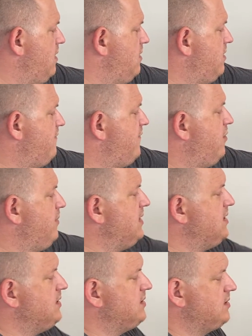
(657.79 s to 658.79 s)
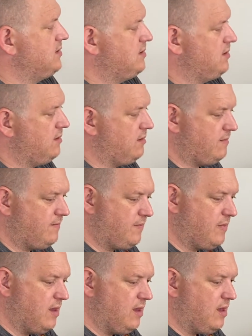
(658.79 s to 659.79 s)
The floppy disks
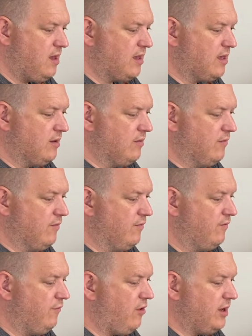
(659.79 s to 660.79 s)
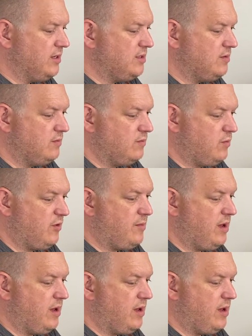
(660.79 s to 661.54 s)
I can write with my